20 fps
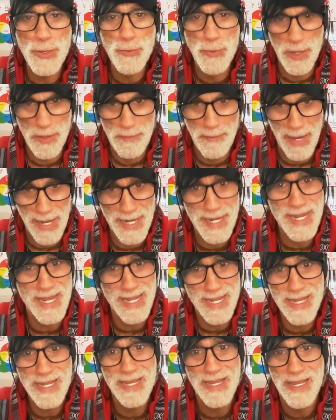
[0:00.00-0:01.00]
with
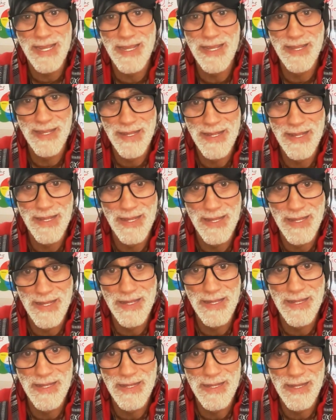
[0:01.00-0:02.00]
money,
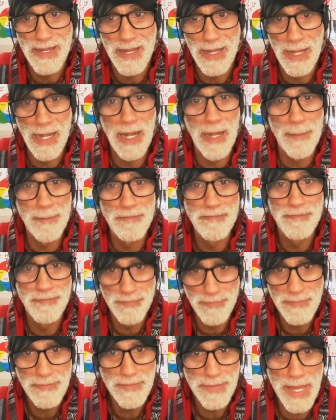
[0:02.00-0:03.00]

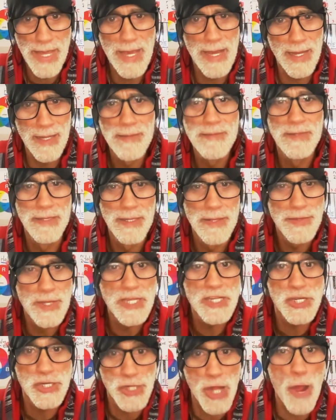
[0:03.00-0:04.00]
yeah,
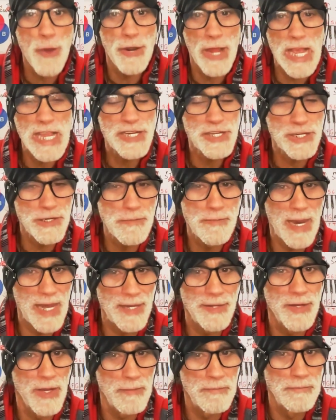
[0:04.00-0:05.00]
there's a donation
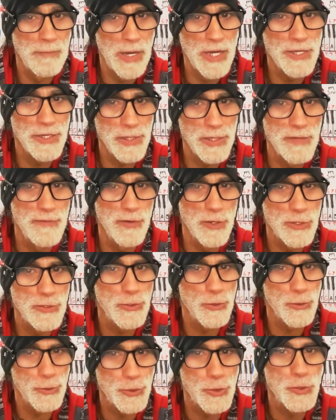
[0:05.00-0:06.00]
button on my
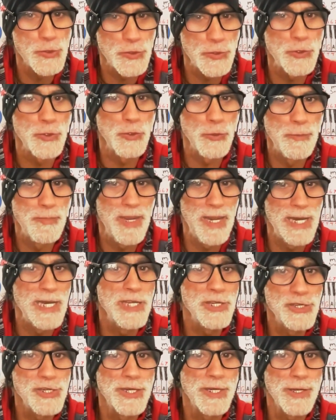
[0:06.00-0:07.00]
Universal Truth School
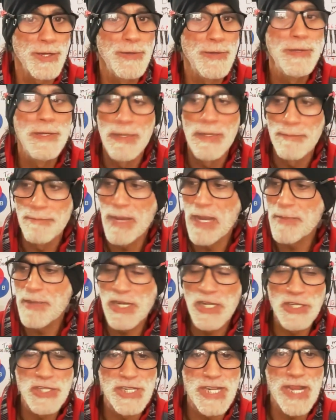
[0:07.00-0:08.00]
page, Maybe
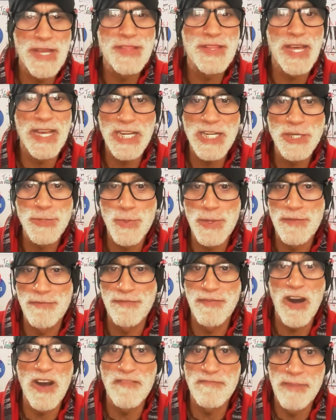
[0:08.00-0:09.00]
you could say thanks with
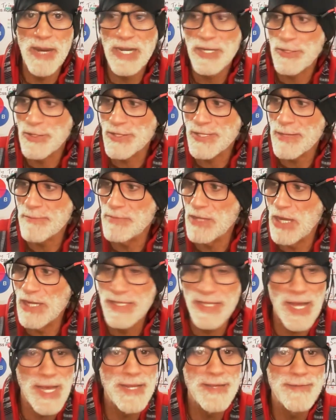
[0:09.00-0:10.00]
$5 or something
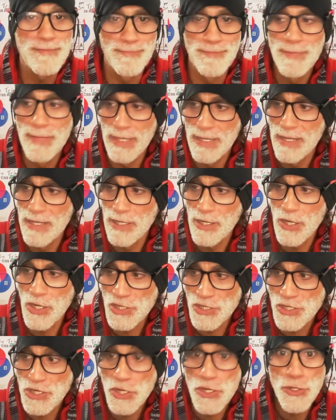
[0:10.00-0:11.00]
like that,
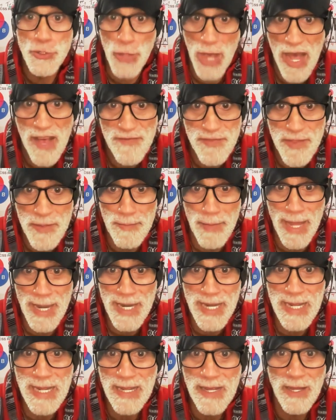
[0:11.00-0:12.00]
because you have the
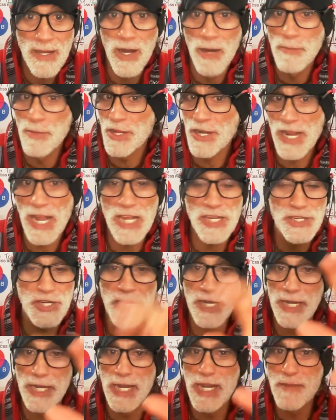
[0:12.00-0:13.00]
money. I'm not
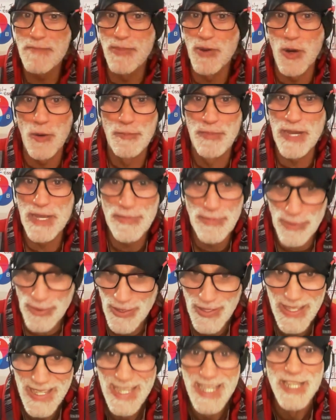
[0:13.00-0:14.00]
asking any poor
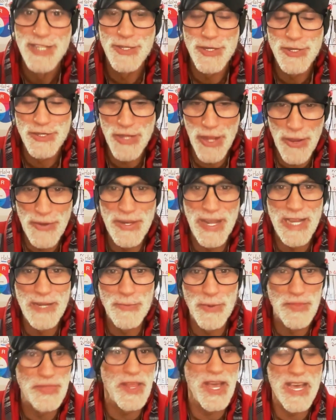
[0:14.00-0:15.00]
people to donate
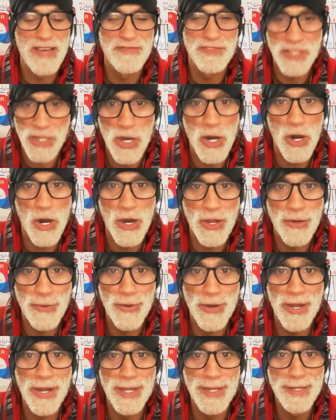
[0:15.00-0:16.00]
what they haven't got,
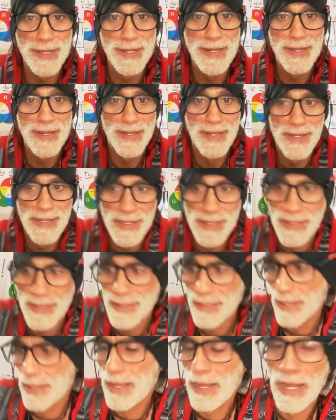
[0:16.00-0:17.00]
right?
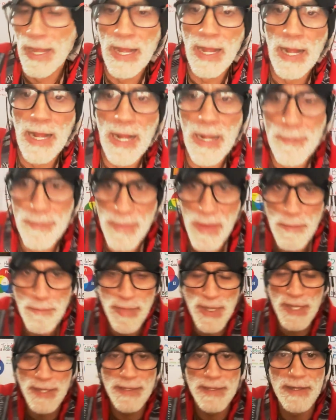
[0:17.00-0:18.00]

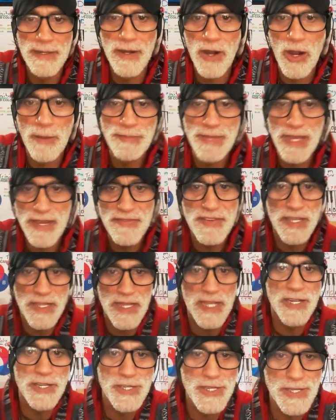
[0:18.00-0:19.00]
But I'm giving
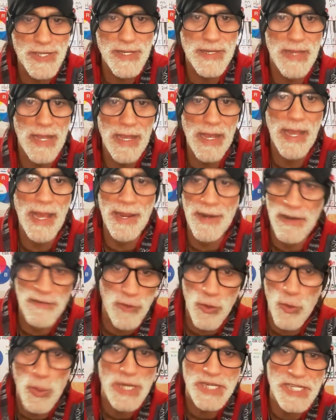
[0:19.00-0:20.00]
this, and I've
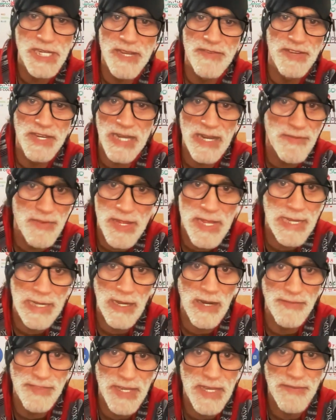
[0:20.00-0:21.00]
always given everything
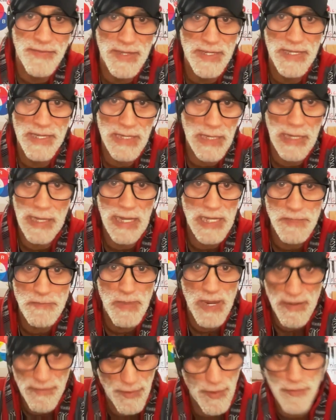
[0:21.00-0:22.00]
I've given, it has
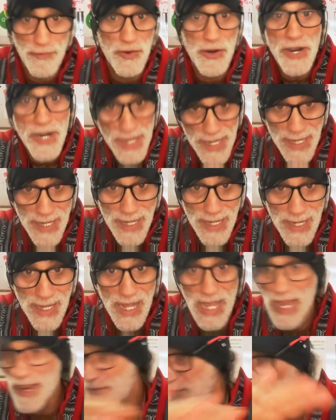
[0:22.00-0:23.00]
been for free.
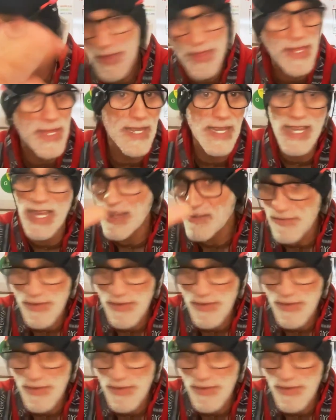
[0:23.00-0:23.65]
Everything.